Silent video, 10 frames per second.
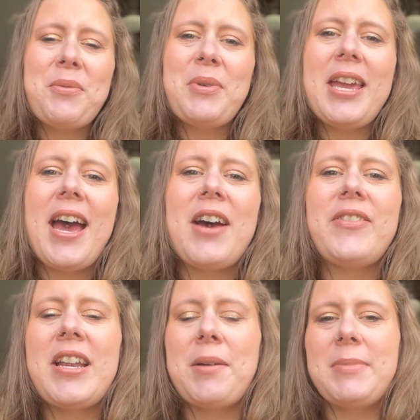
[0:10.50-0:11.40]
we have
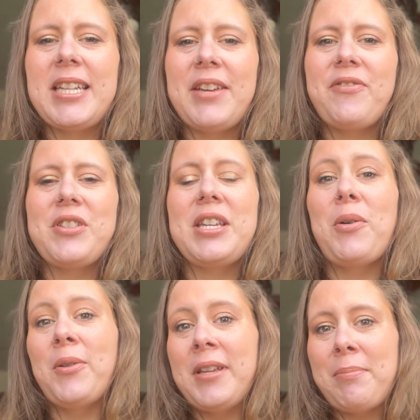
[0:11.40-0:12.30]
an update for the
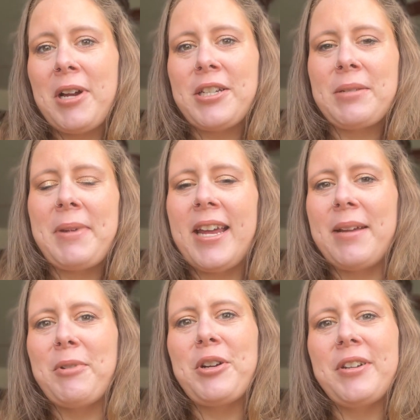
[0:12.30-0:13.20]
only project pan
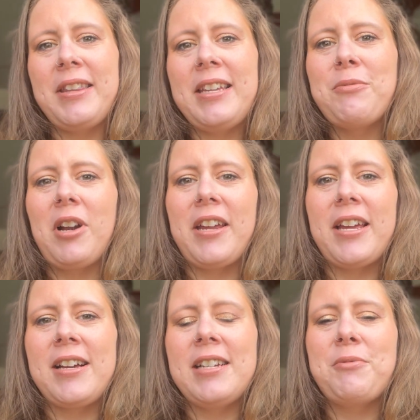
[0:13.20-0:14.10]
I'm currently working
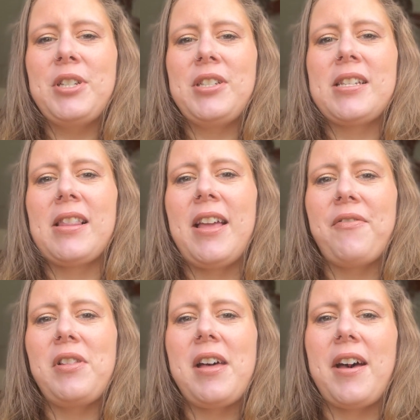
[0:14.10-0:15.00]
on, which is
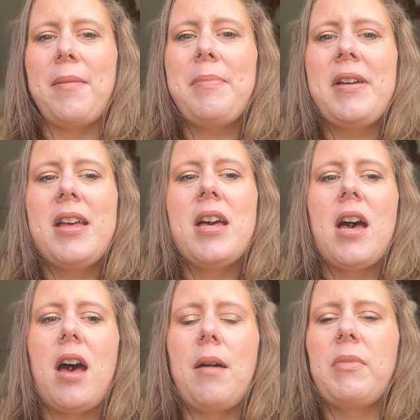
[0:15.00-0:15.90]
Level Up.
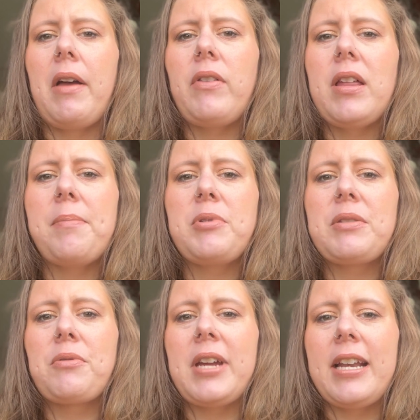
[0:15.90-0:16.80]
Level Up was
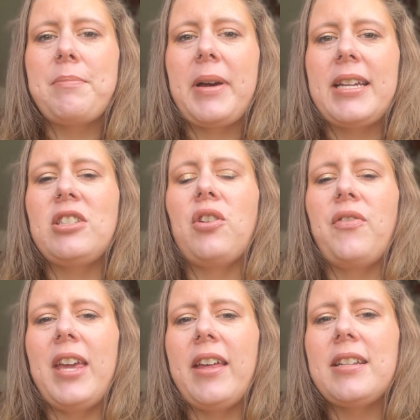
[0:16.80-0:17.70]
created by
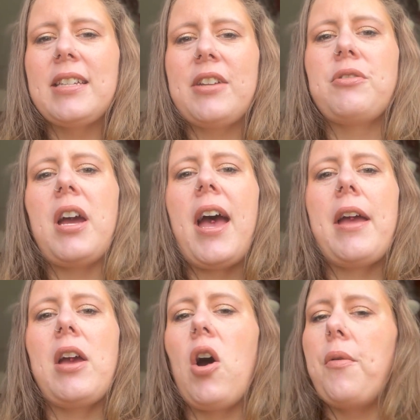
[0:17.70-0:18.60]
Sophie Alexandra.
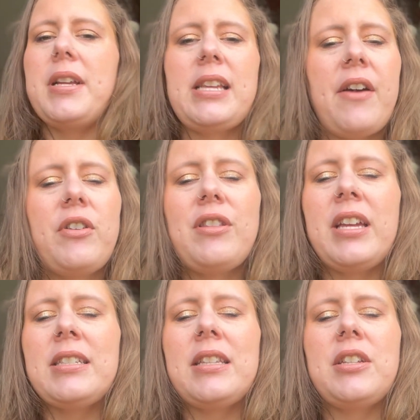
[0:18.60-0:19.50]
I always have her
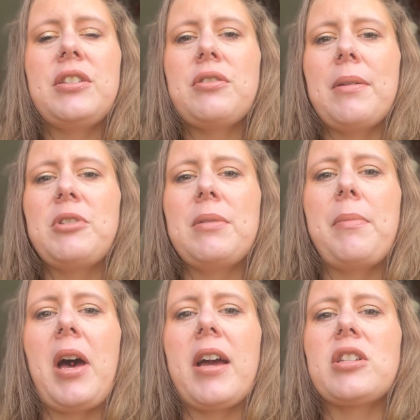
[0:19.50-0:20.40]
linked in the description
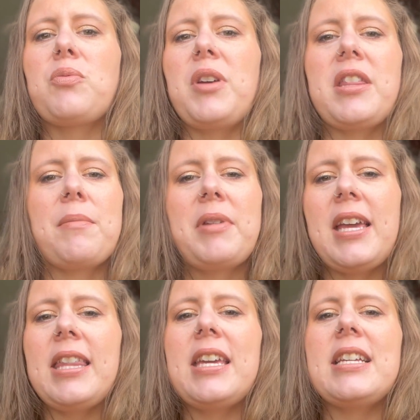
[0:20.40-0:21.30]
box with the
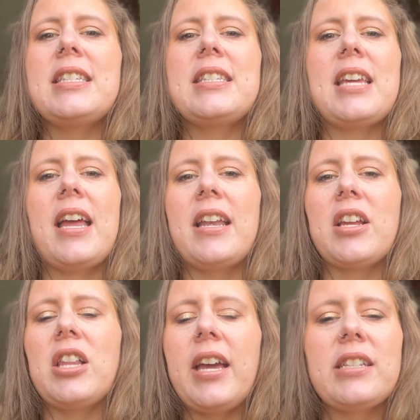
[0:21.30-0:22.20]
playlist and
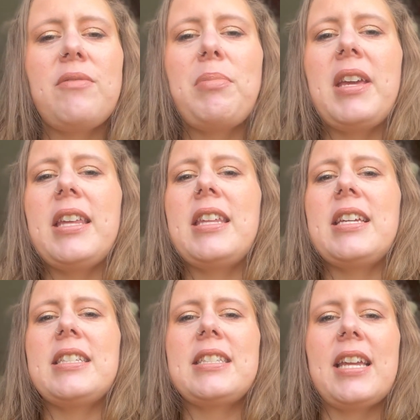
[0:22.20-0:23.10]
collective
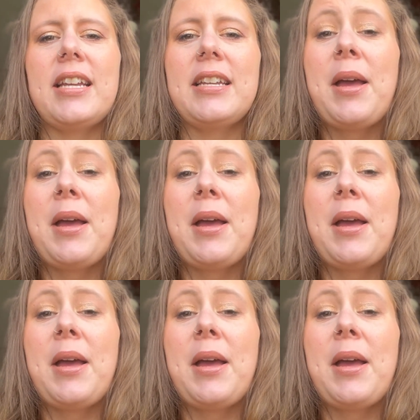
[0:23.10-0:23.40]
playlist and